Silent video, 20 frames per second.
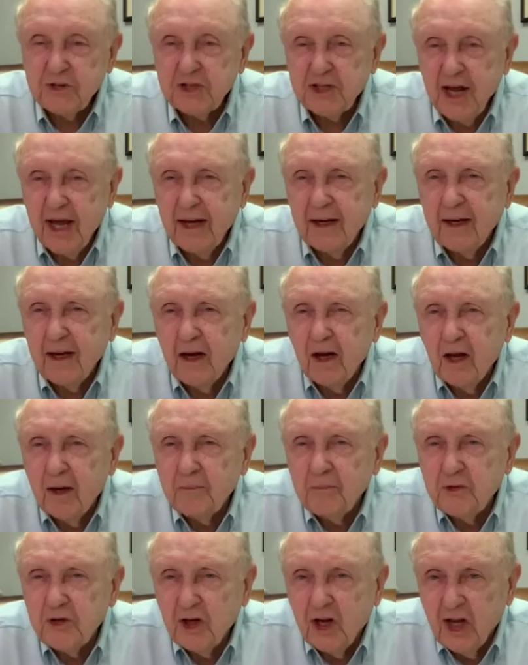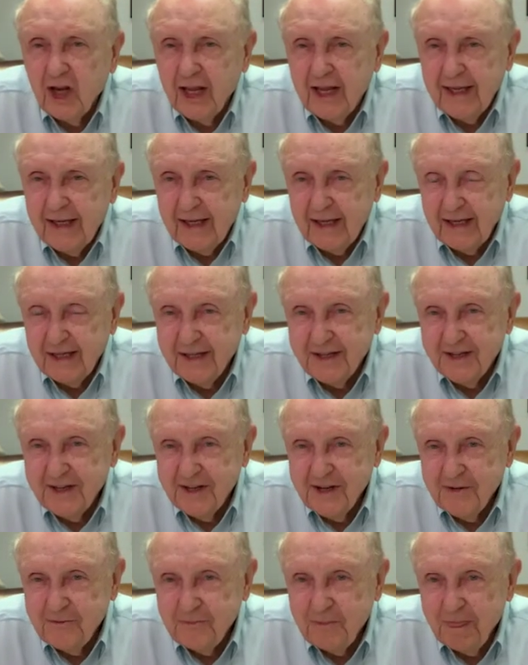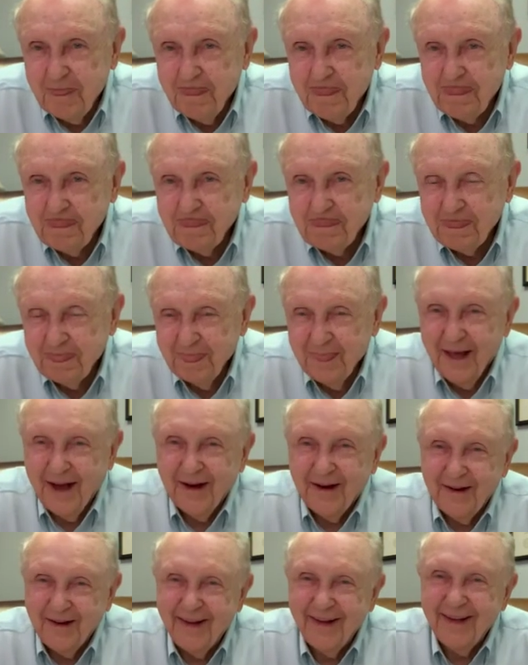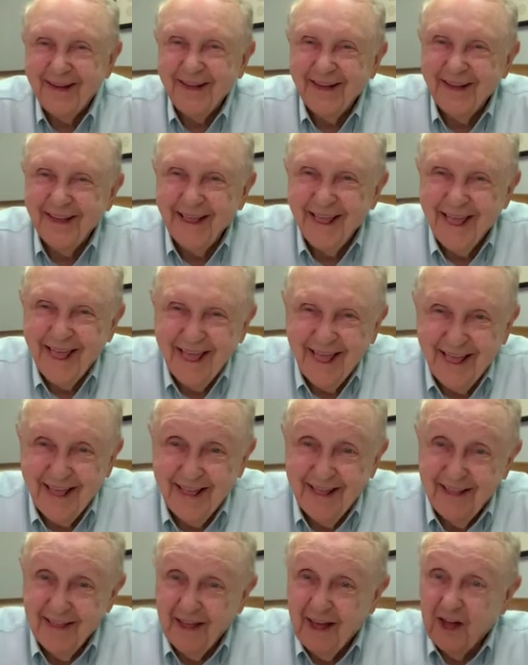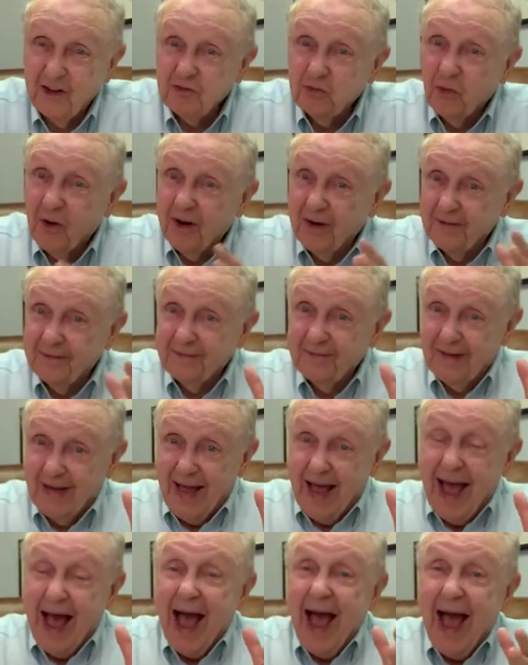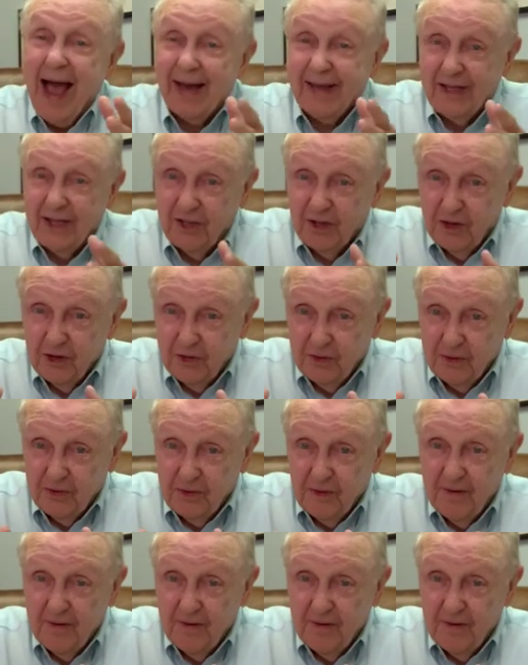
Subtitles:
standing up to lead. Now, that's what I can do.